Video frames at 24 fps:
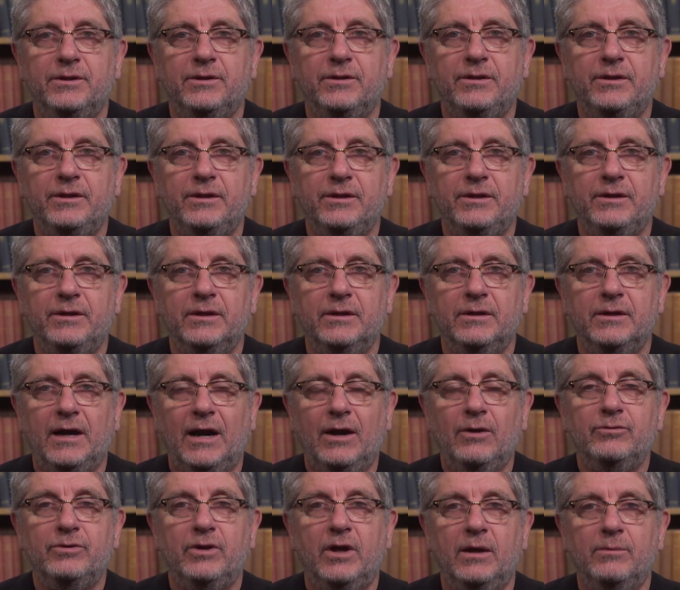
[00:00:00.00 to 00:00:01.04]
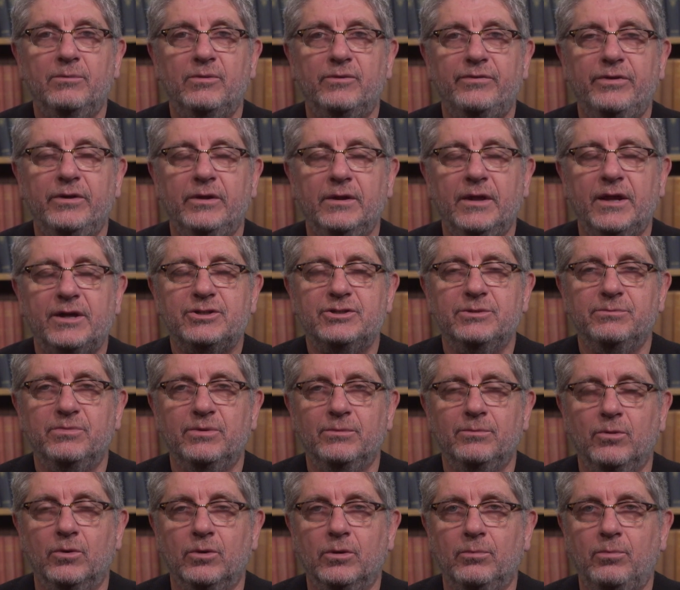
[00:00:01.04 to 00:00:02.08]
the outcome of the election,
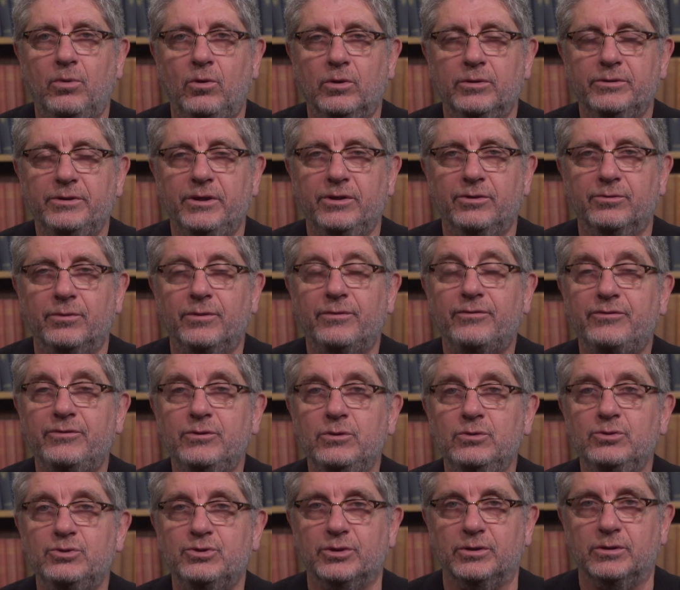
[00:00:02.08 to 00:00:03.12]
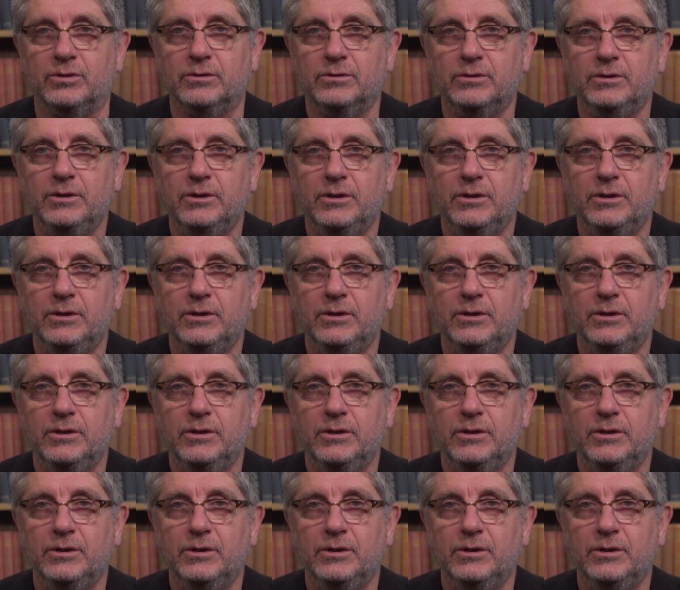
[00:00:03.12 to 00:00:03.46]
but more importantly, the refusal